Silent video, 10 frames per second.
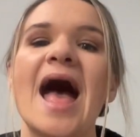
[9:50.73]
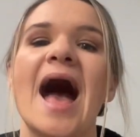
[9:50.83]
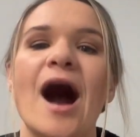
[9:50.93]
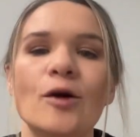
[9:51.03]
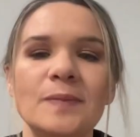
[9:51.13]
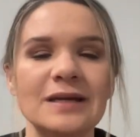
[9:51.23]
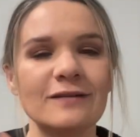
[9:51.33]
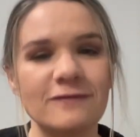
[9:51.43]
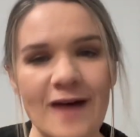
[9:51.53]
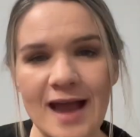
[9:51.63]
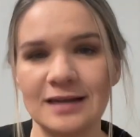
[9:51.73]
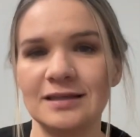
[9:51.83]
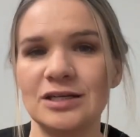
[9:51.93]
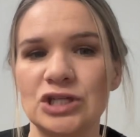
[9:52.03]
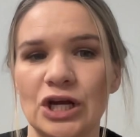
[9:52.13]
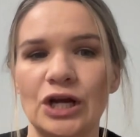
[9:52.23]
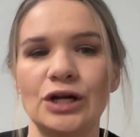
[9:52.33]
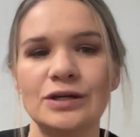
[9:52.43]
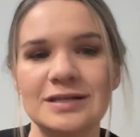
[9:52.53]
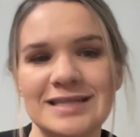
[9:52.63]
helping finally
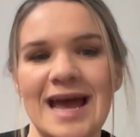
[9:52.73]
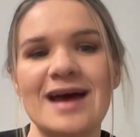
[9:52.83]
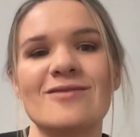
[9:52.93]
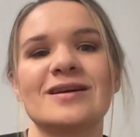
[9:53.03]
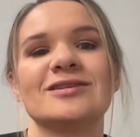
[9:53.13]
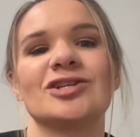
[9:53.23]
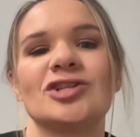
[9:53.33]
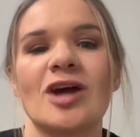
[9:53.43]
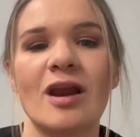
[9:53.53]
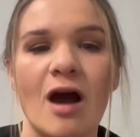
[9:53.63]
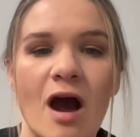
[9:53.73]
turn down and shut